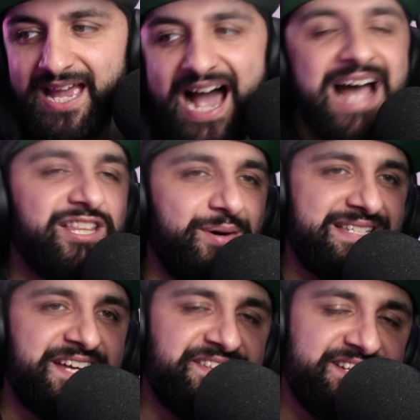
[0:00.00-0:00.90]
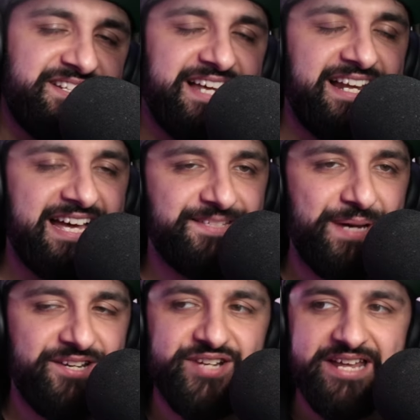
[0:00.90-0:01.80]
Either way, Satya Nadella has
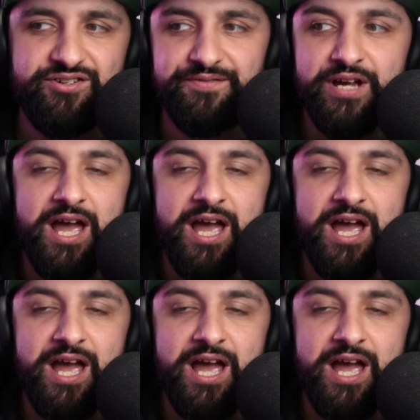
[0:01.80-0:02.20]
banned dandruff.